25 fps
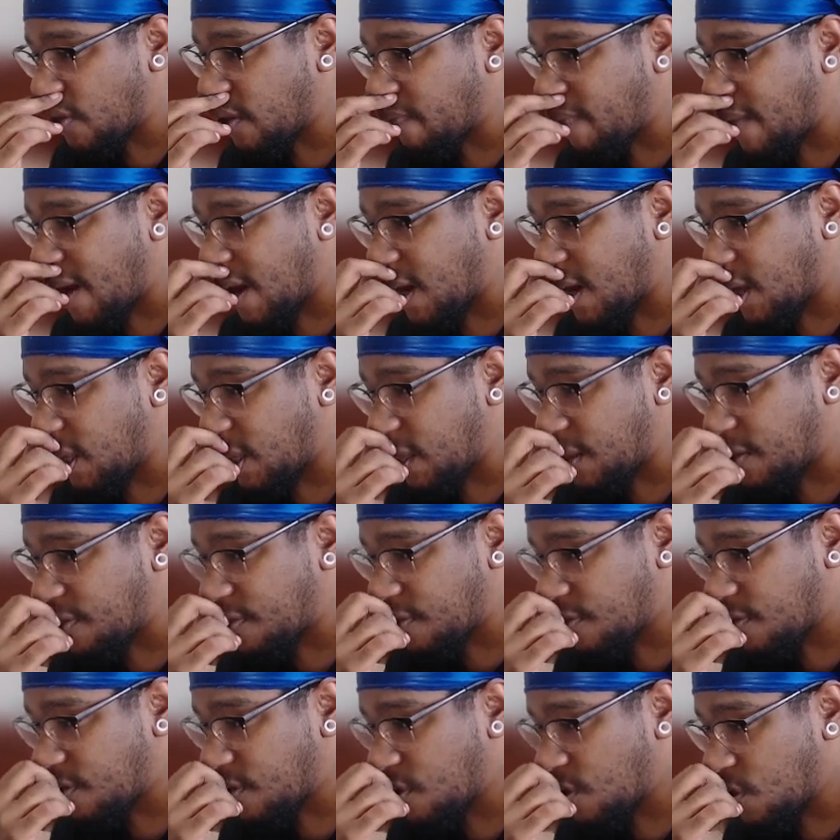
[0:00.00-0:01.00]
the
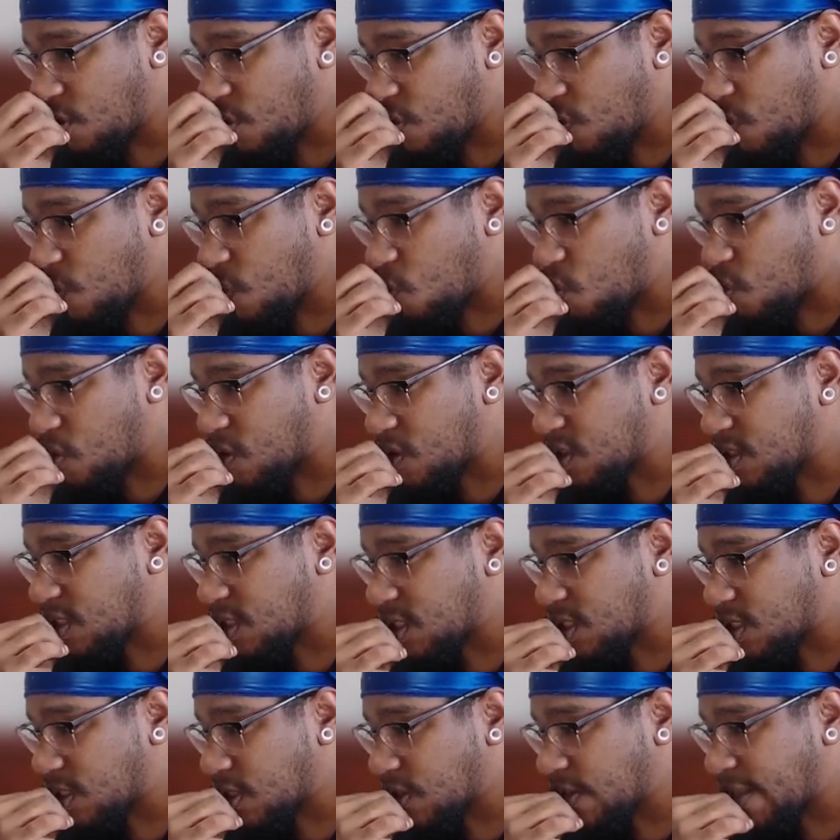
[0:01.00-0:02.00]
monolith?
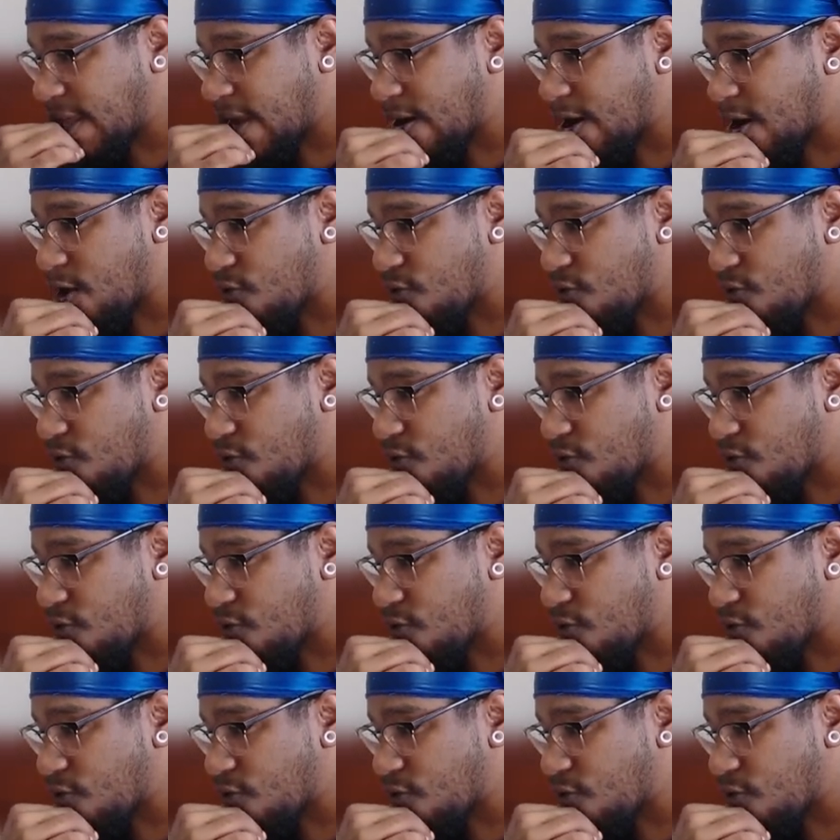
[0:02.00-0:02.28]
Was there a